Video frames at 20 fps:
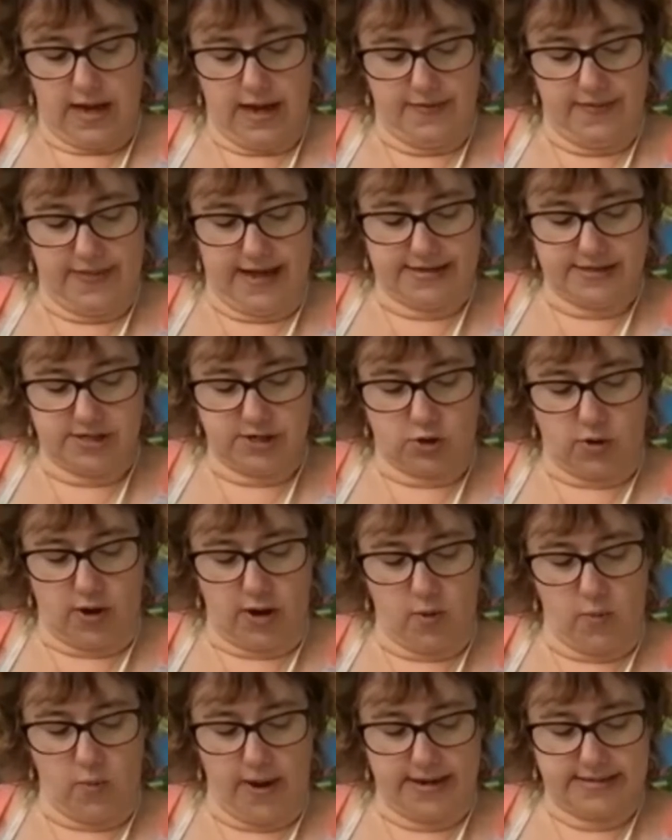And that's a
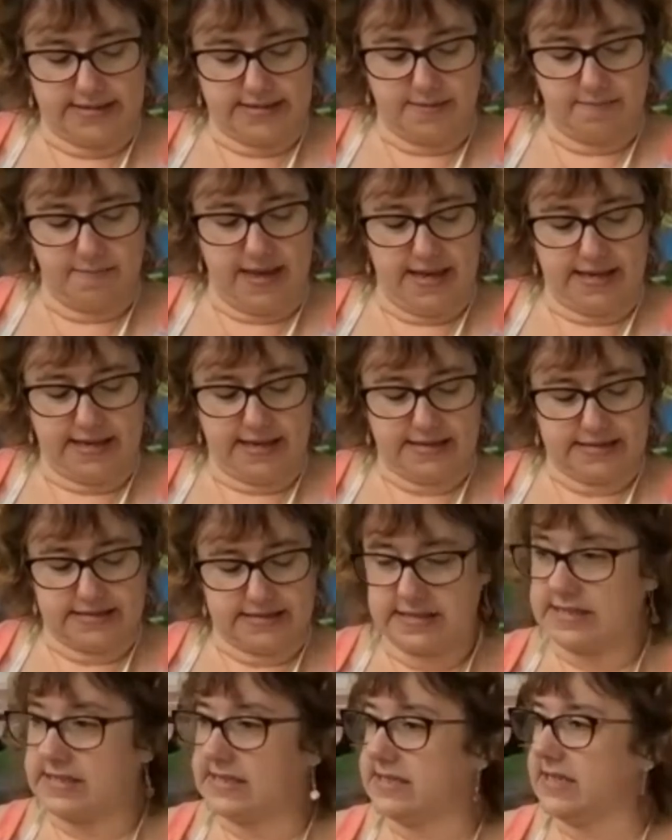great way to make it
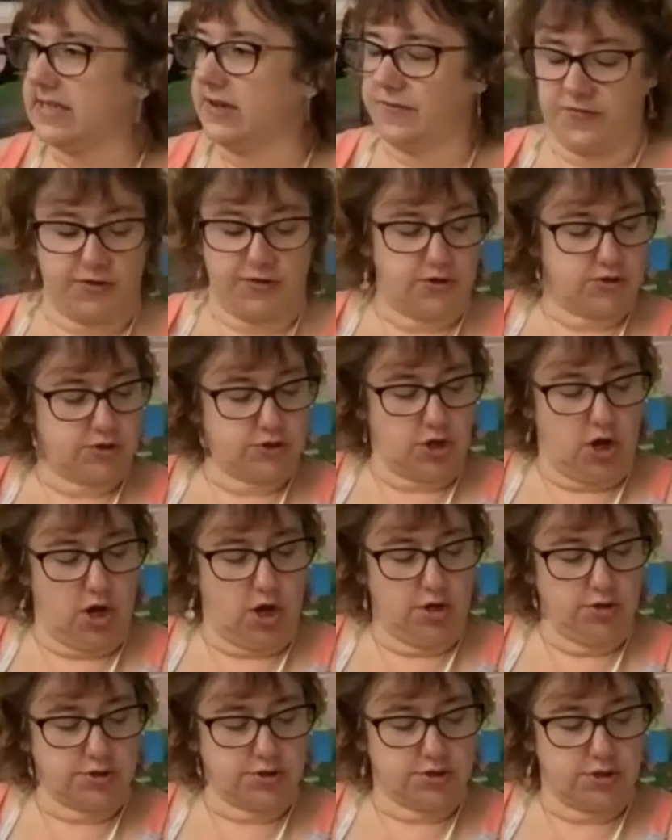stiff. There's
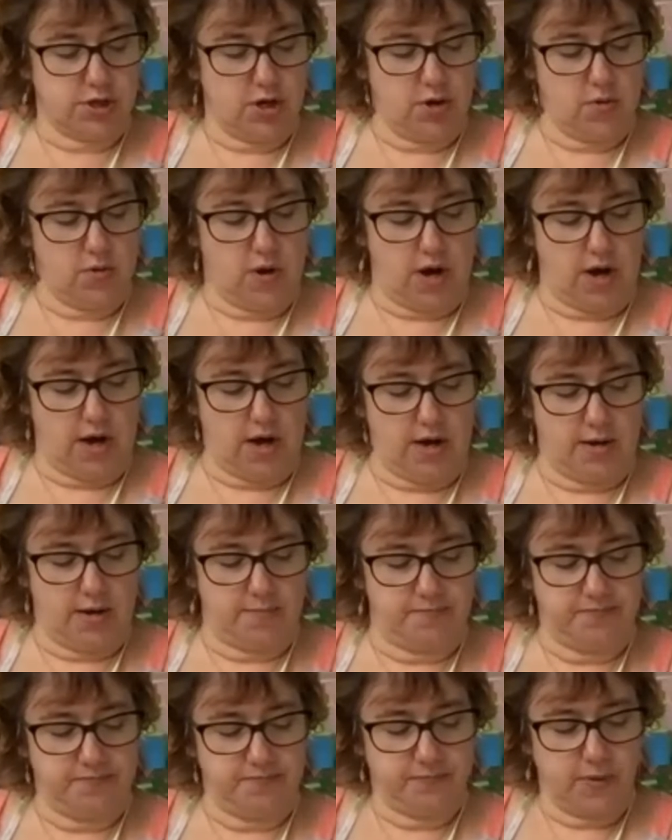also a
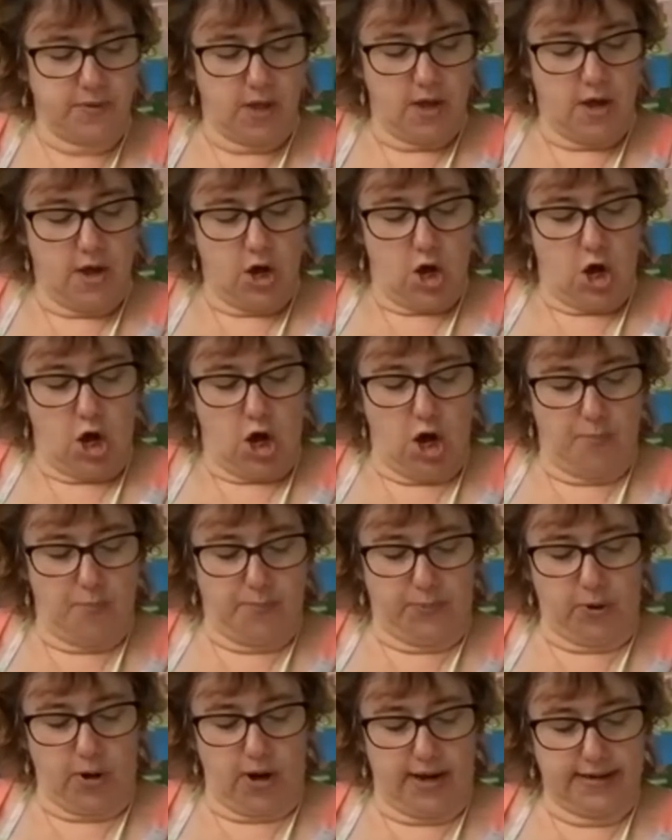
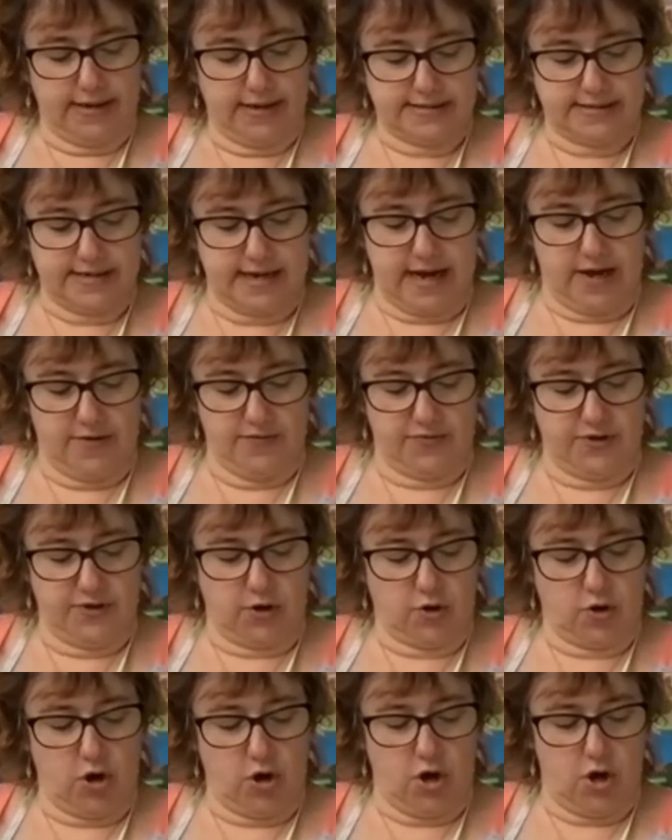product out
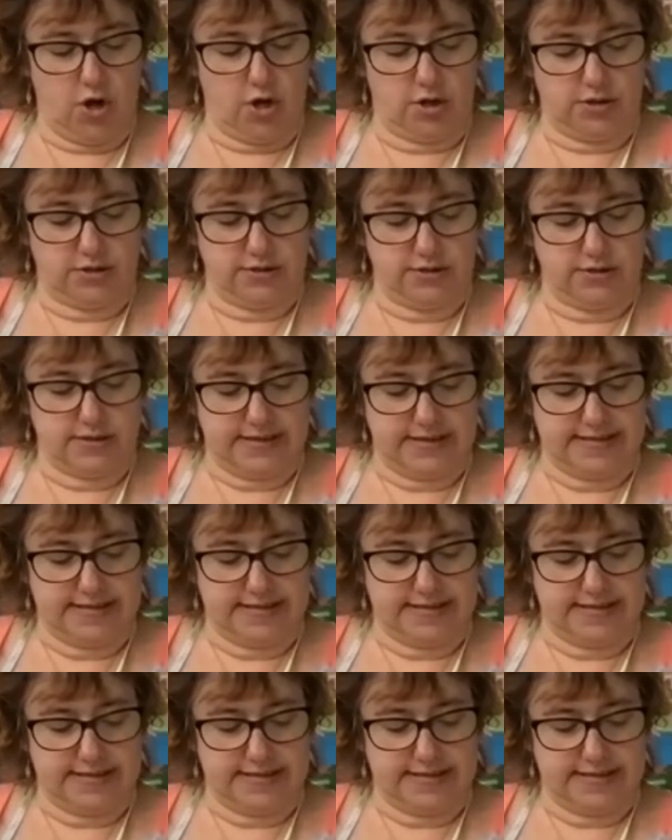there called